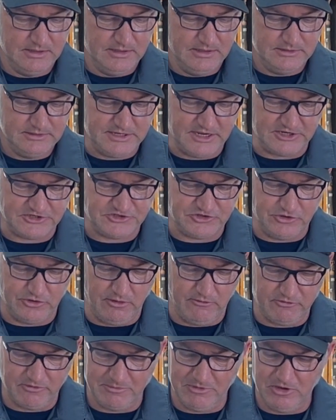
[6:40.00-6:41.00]
Textured
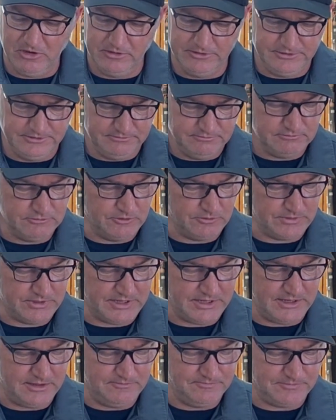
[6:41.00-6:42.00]
overmold.
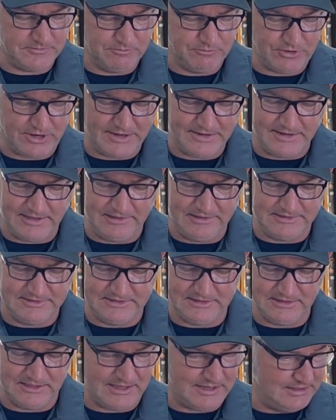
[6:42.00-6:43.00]
Okay. Bright LED
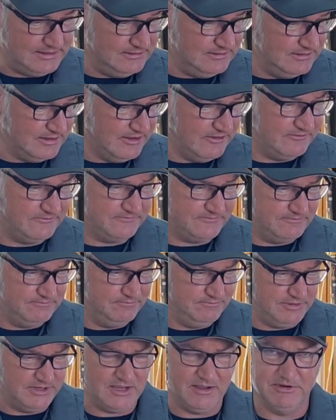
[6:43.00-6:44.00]
light. I've
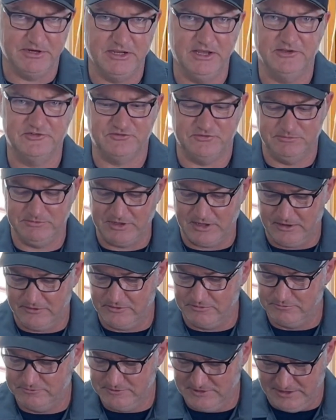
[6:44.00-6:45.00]
become accustomed to
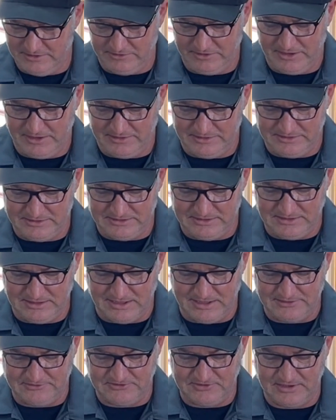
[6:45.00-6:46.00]
all the LED
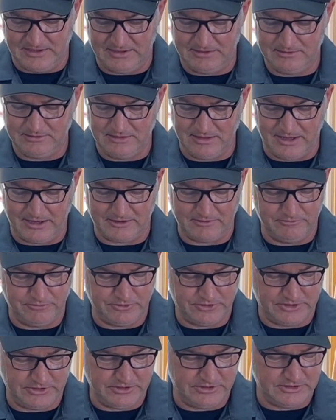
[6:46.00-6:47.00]
lights, and I like them
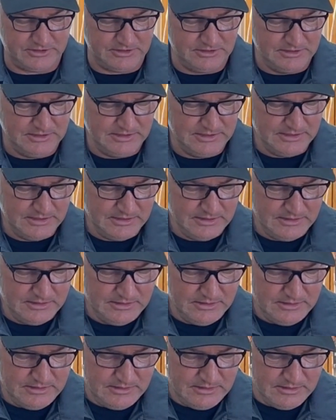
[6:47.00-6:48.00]
pretty good.
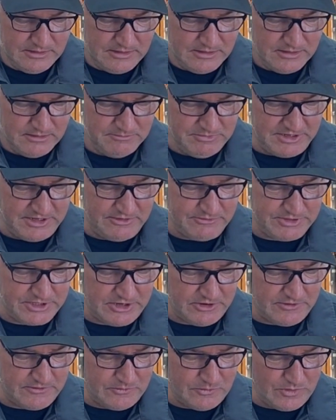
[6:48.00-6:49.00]
But here we
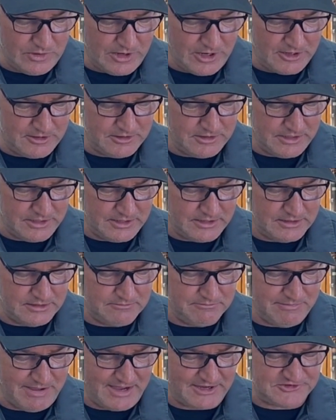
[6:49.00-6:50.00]
go. Our
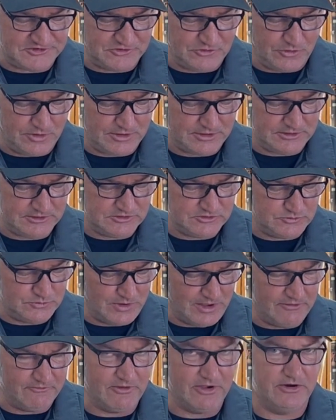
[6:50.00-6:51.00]
max torque,
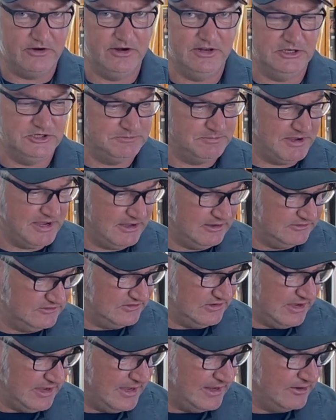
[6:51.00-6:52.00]
1,200 inch-pounds.
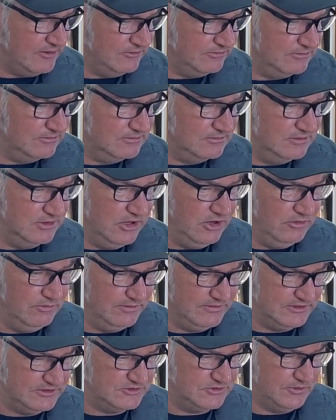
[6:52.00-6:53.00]
Now, I don't know
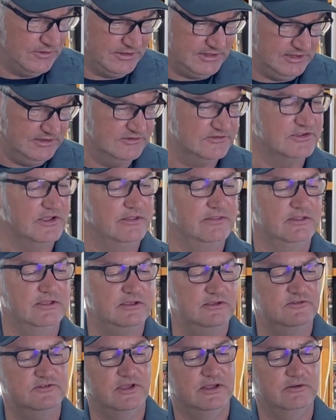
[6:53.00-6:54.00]
what the torque is on
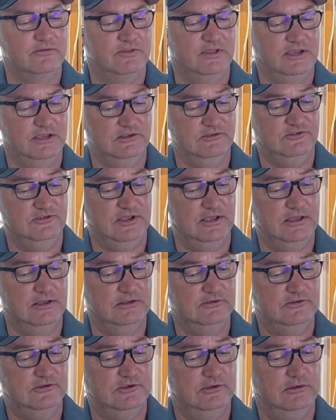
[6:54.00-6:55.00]
these. I don't think it
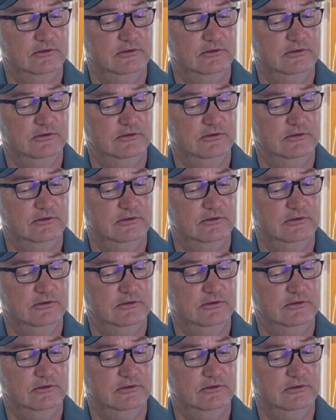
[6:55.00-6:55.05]
says.